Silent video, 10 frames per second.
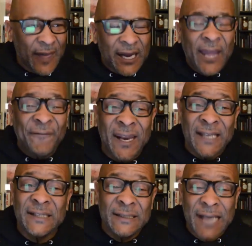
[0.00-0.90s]
if it
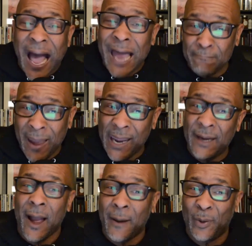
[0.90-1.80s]
is not made
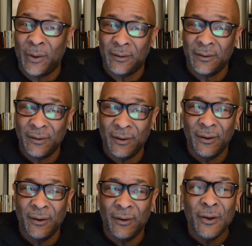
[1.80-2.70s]
up,
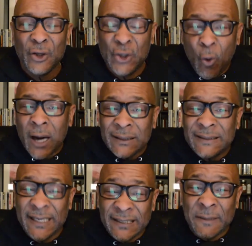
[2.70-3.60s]
you are
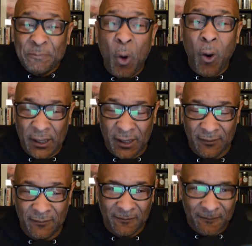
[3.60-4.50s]
disappointed
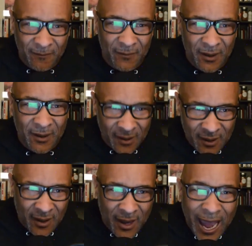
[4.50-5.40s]

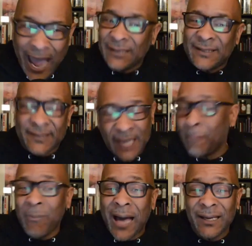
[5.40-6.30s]
and
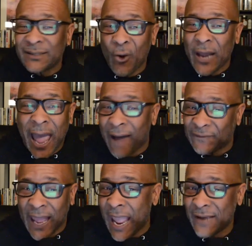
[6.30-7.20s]
somebody's going to have
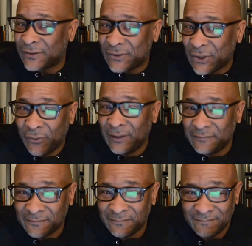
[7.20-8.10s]
to answer to
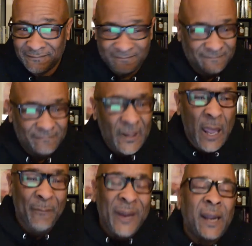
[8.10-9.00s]

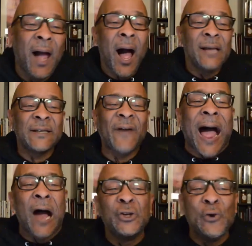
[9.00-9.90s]
it. Because of
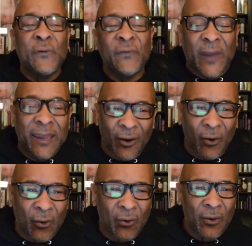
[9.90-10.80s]
how you
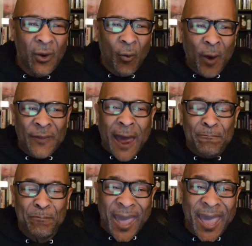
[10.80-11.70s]
feel when that
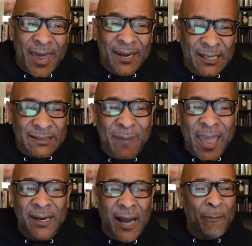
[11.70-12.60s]
bed is
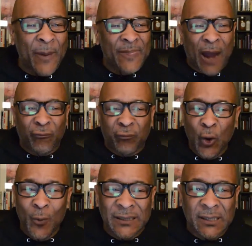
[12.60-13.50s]
made up and that
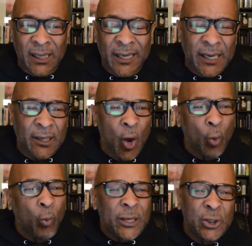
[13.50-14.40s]
room is clean,
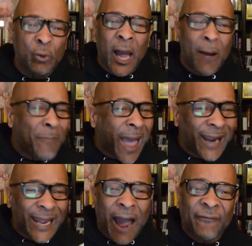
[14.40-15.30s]
when you come back
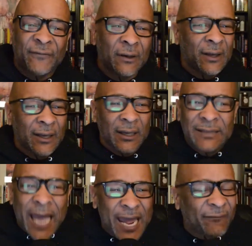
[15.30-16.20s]
after
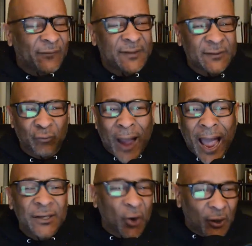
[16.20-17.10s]
day of
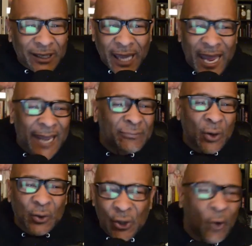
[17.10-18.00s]
riding on games or
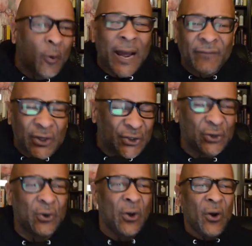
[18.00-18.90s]
doing whatever you
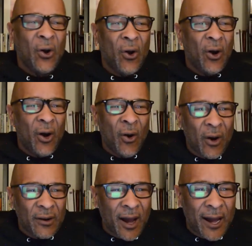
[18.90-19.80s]
do
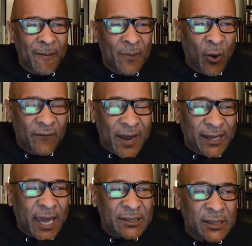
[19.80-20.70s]
on
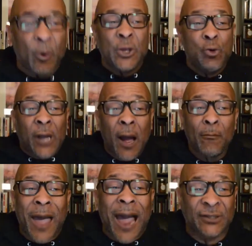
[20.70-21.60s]
vacation, when you come
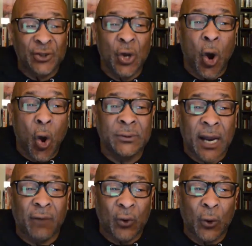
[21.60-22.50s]
back to your hotel
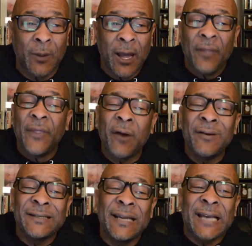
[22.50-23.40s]
room, there is
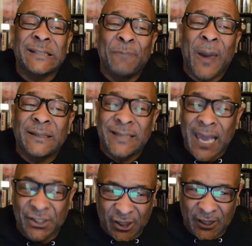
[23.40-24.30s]
an expectation